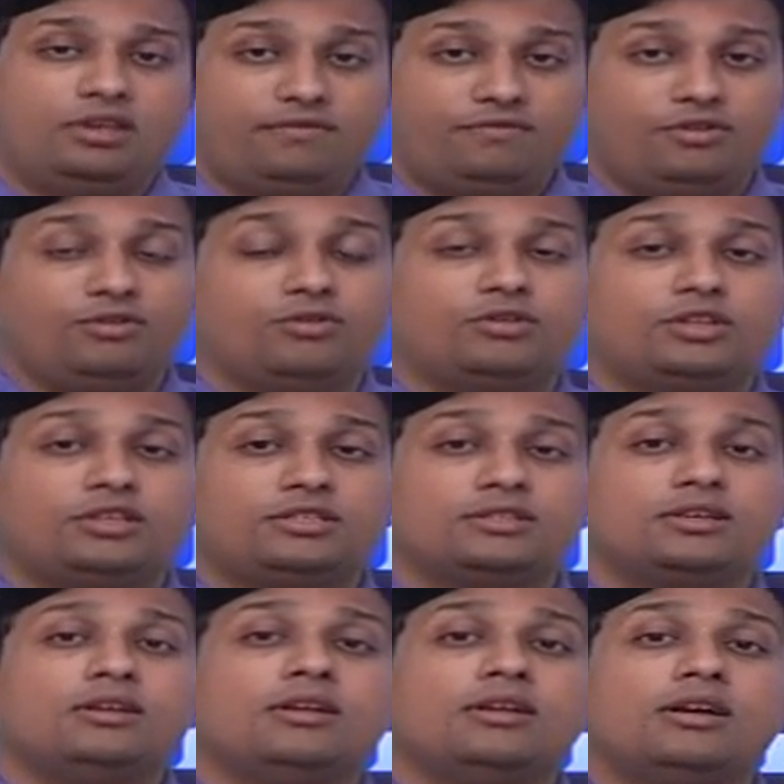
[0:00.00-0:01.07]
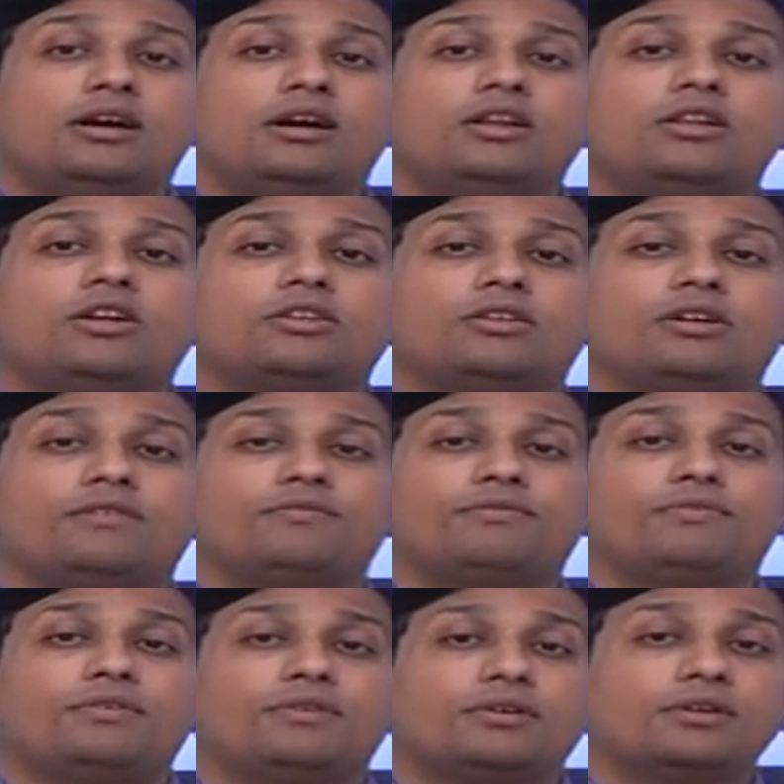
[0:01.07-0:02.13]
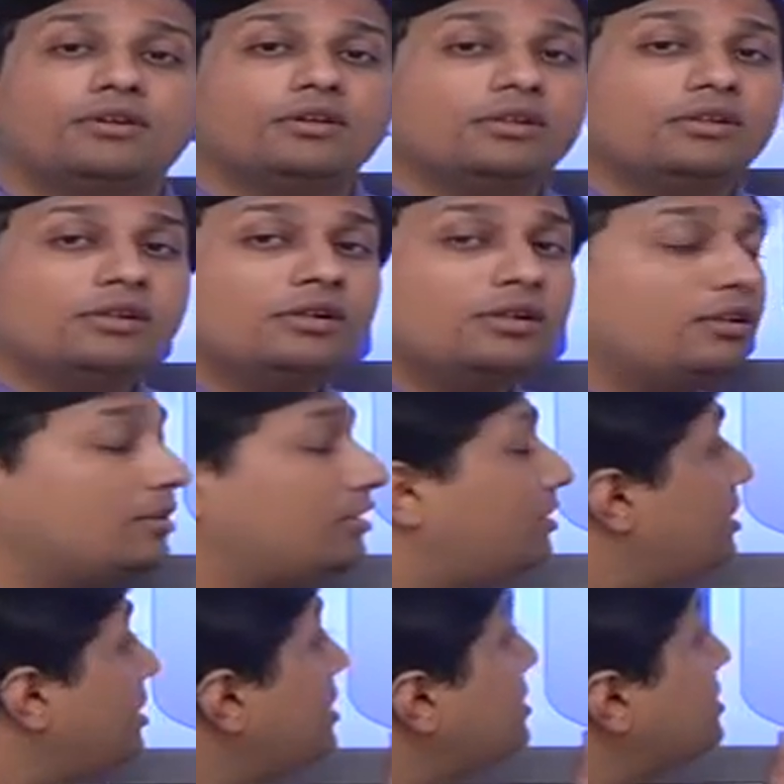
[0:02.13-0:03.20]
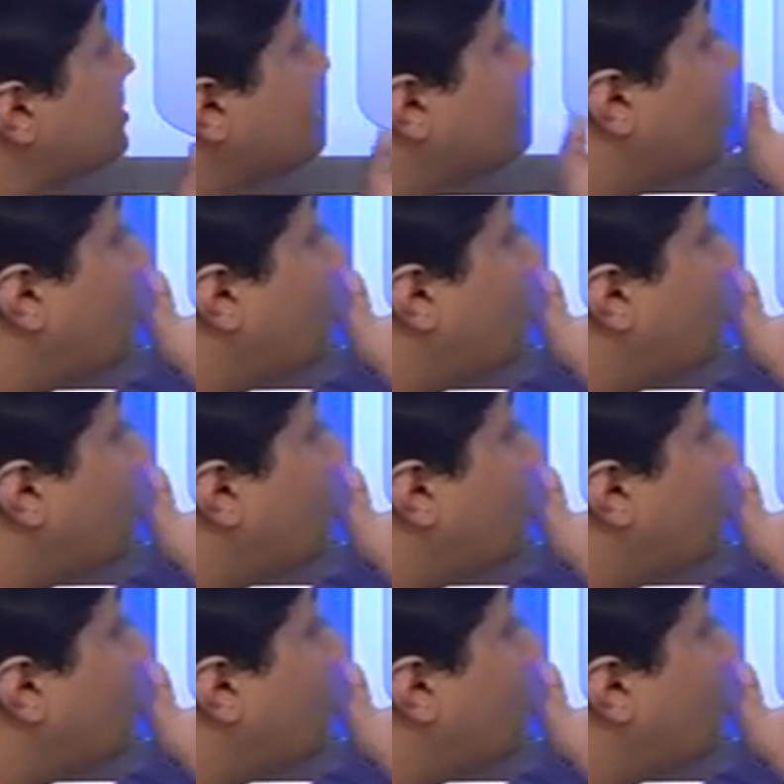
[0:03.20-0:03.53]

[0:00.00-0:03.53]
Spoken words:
If you notice, a lot of things